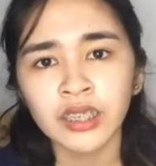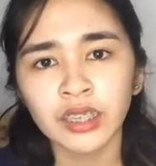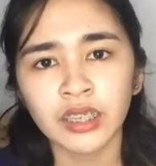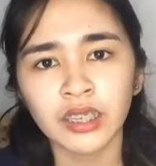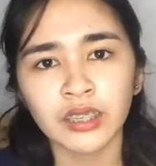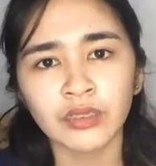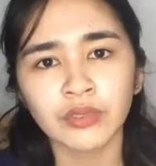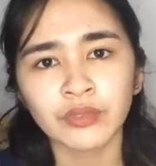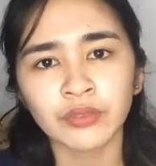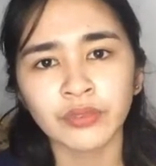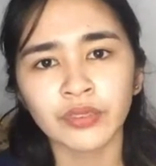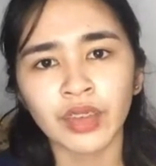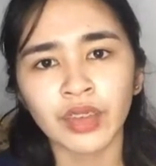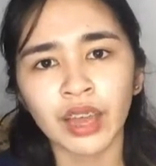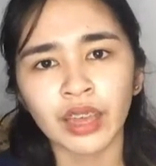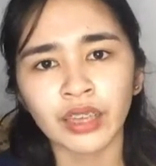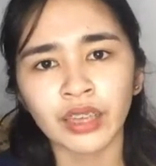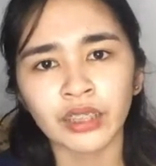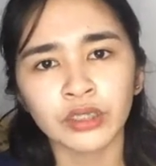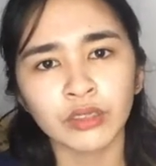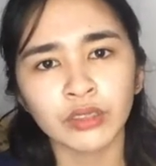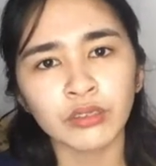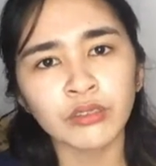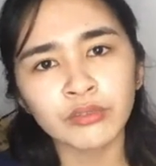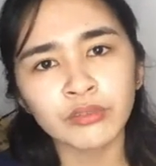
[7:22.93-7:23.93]
If
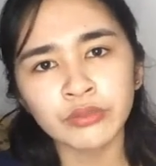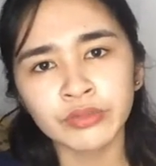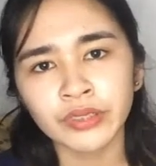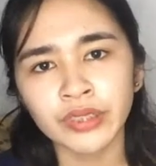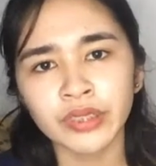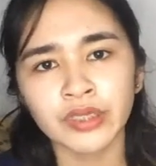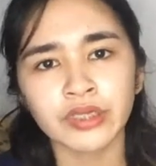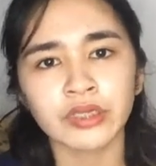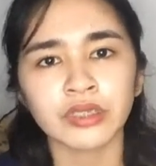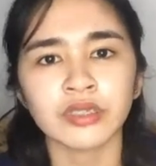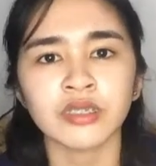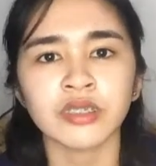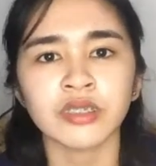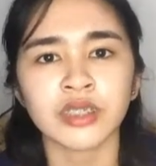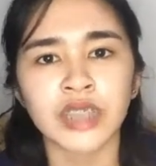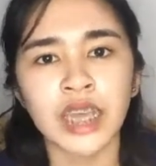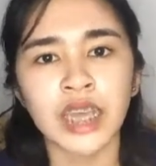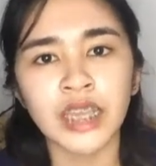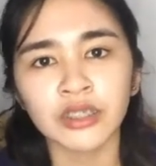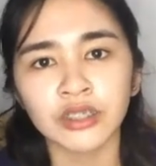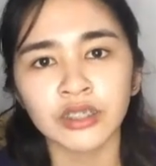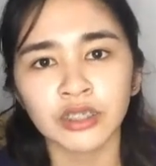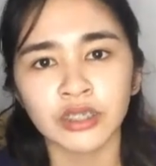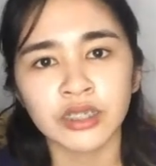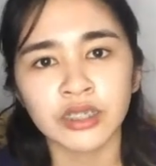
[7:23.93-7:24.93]
I don't fit their
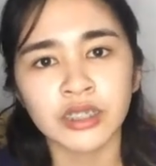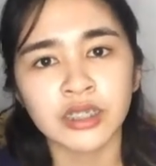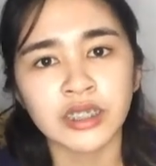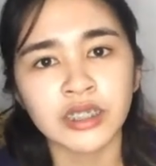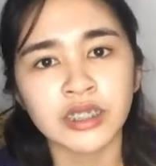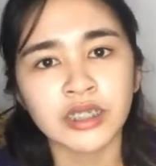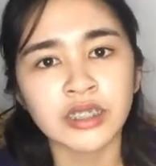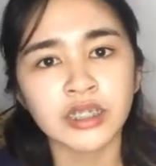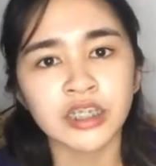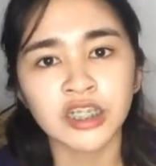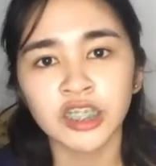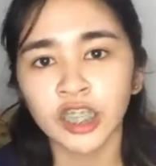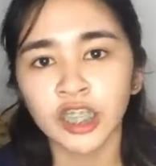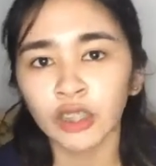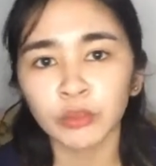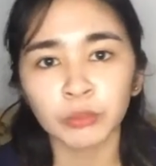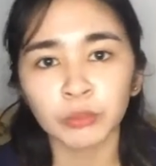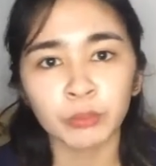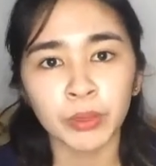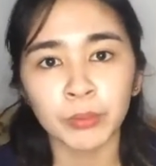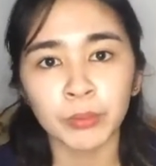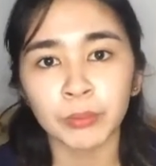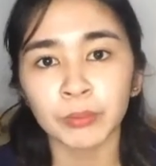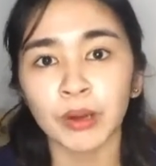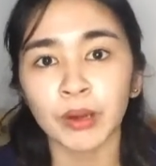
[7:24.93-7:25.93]
standards, it's
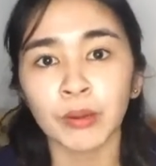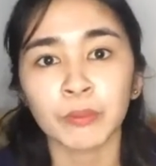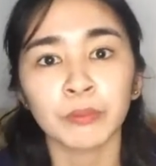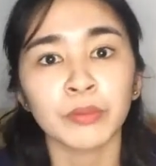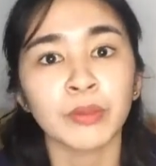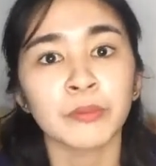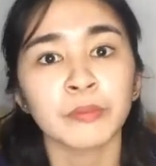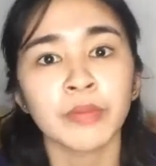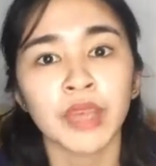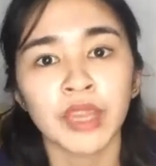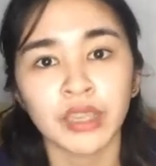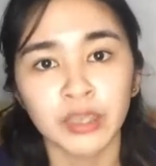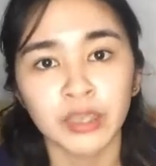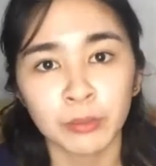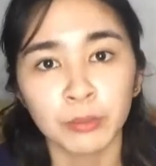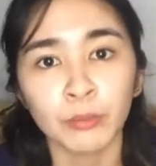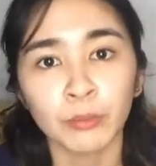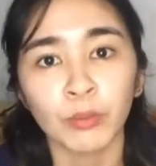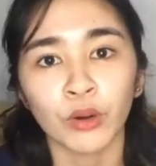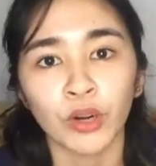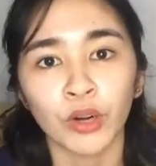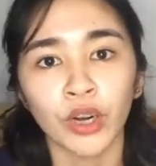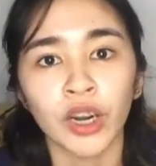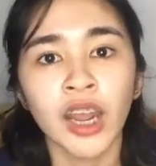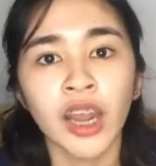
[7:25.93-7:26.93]
not my problem
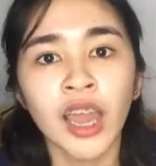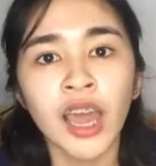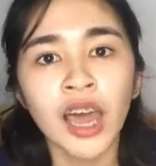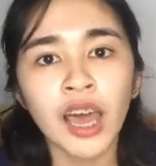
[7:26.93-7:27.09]
anymore.